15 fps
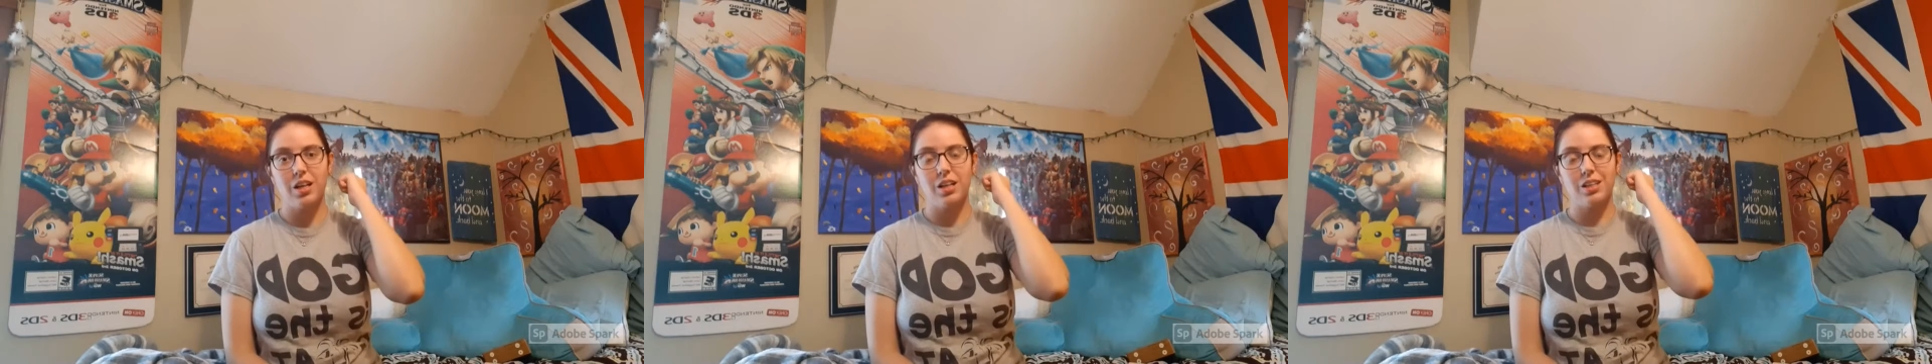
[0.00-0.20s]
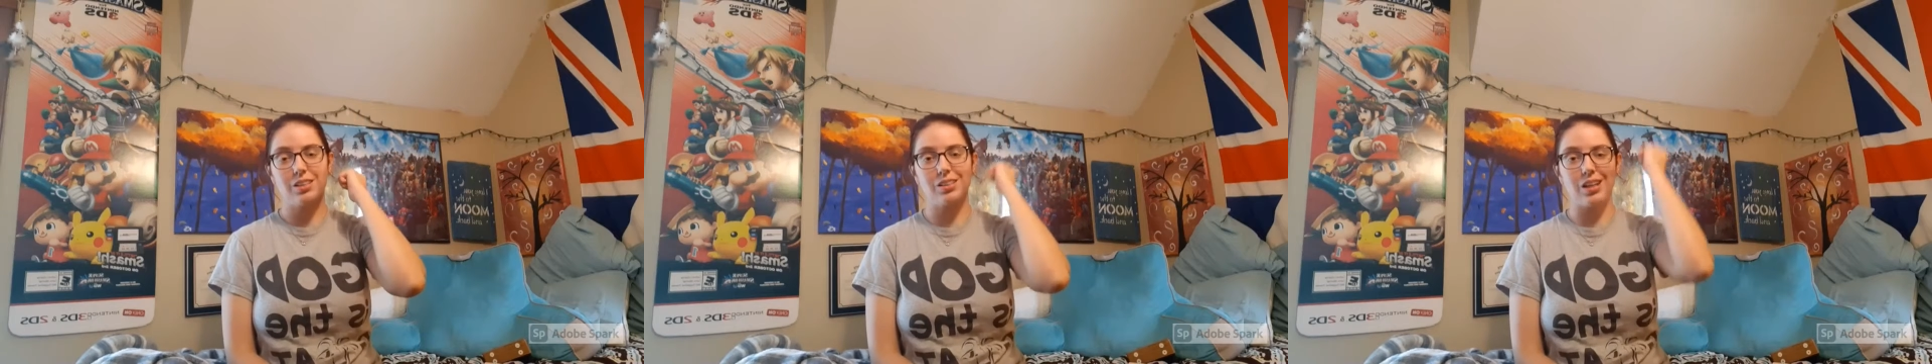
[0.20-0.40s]

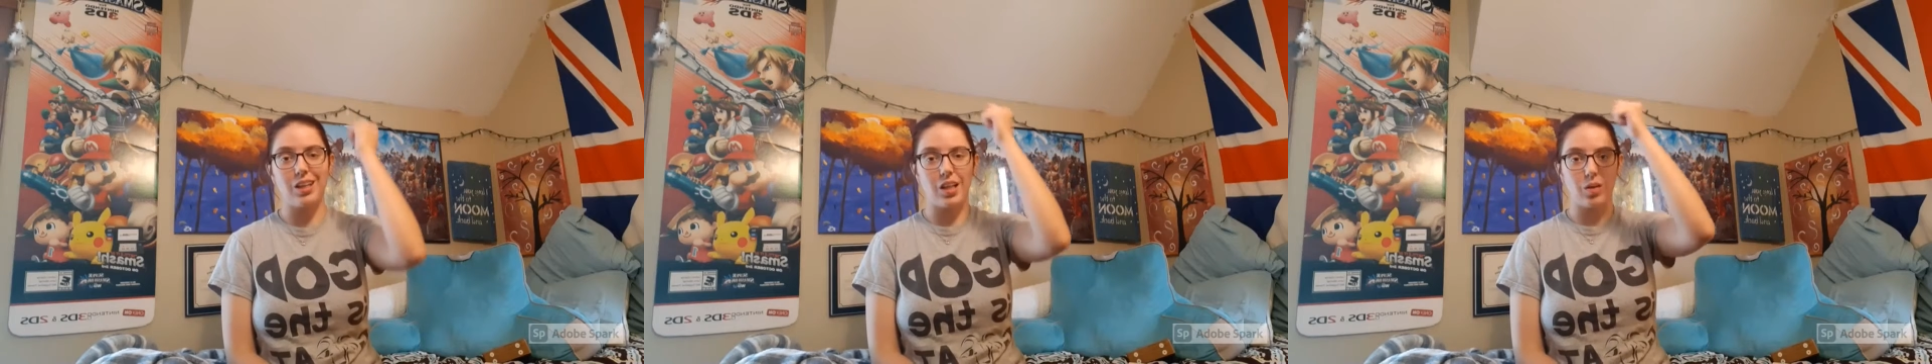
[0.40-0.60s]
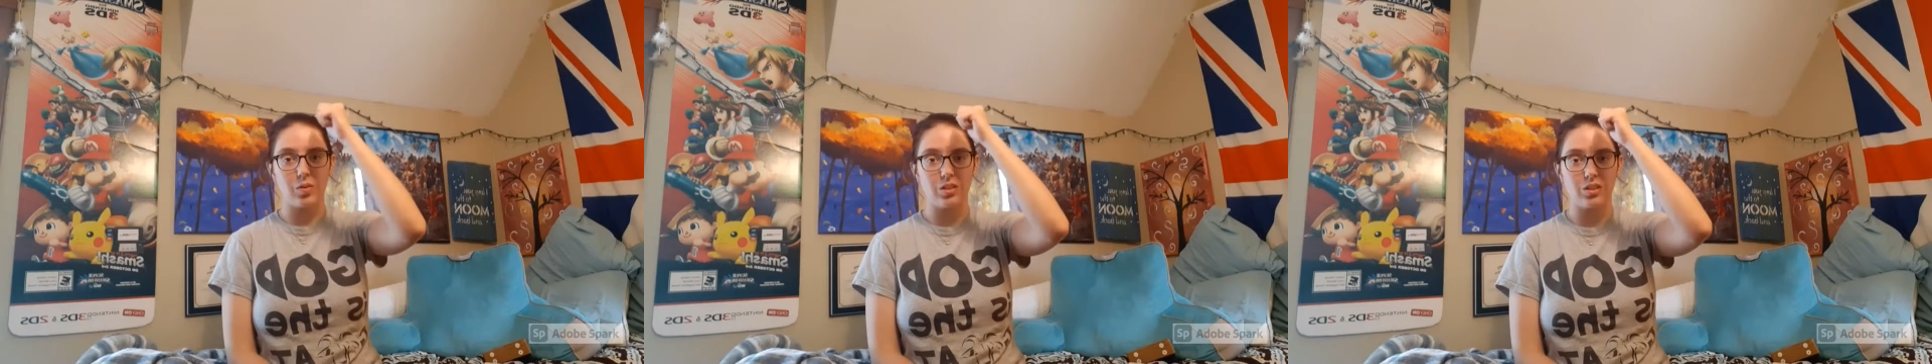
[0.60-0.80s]
in sign
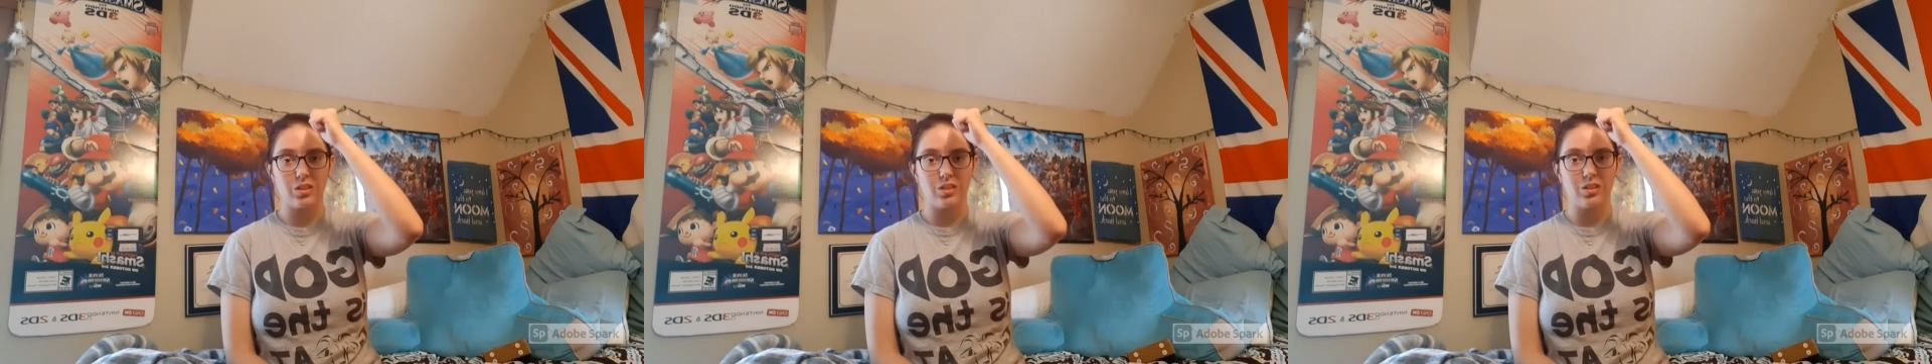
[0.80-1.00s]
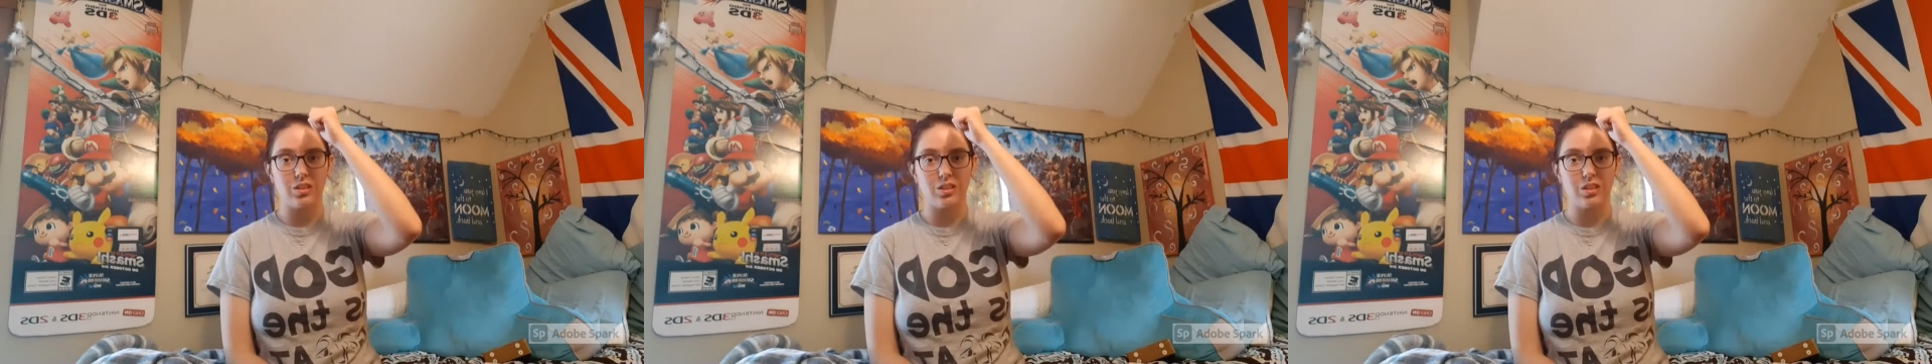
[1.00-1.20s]
language,
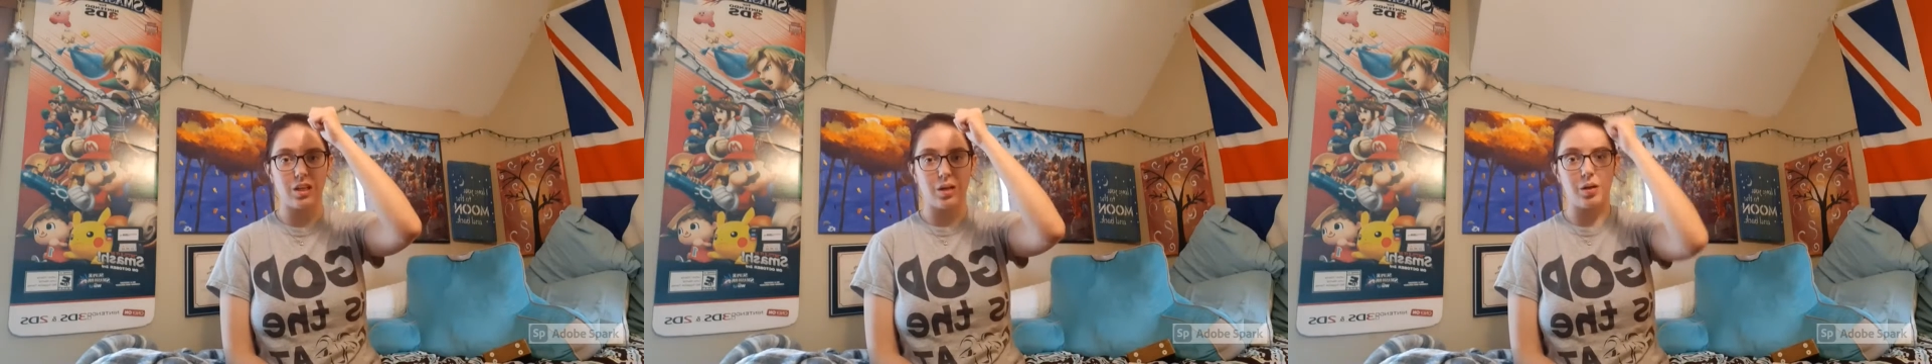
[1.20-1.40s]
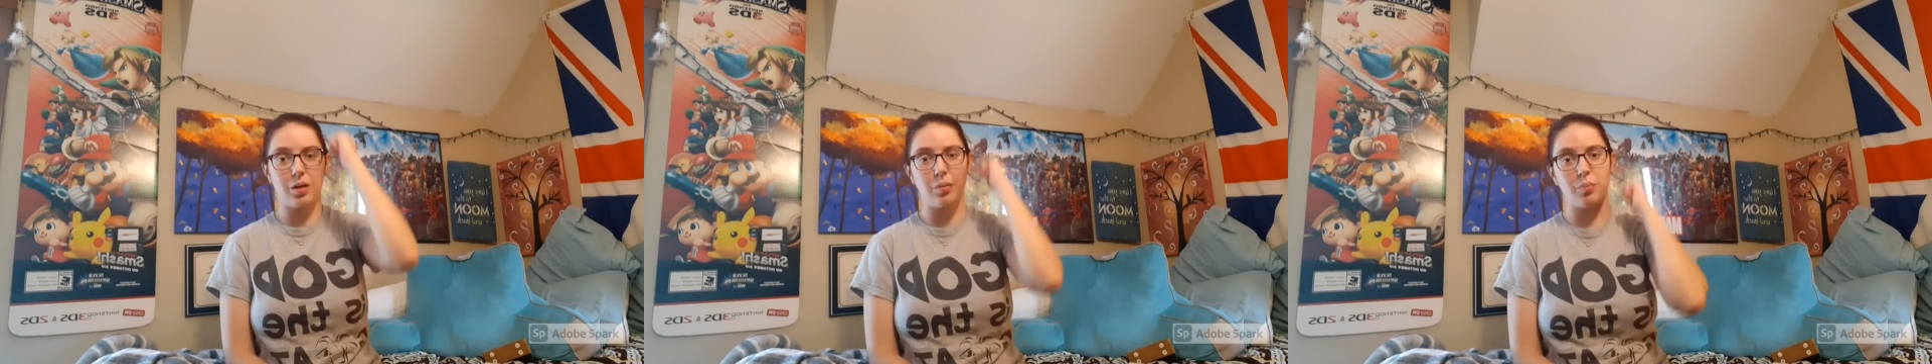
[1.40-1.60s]
just like
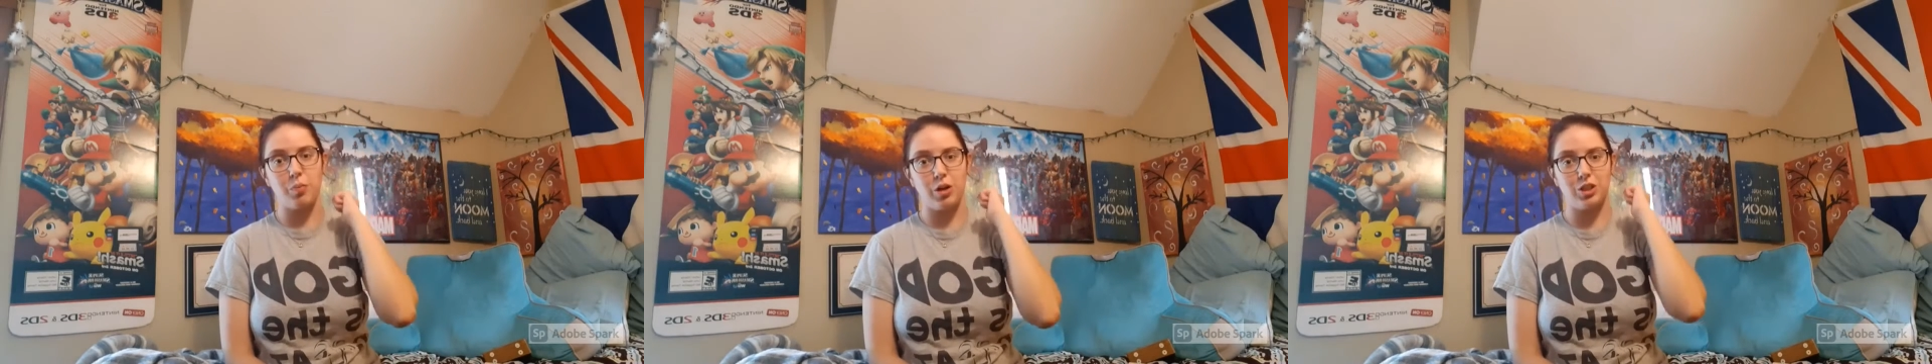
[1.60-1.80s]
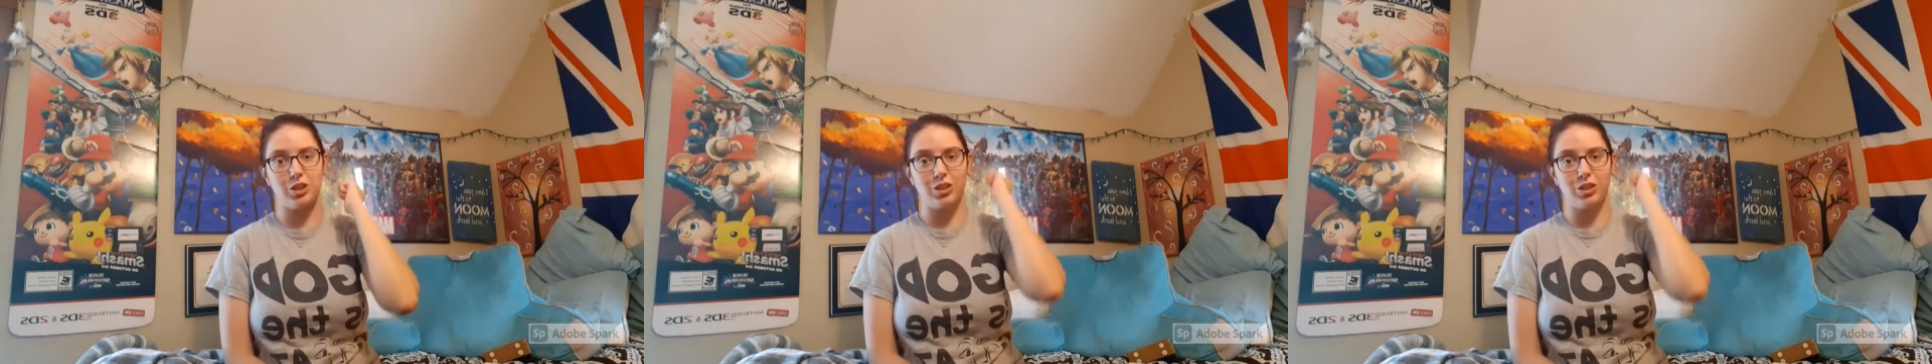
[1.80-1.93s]
brush.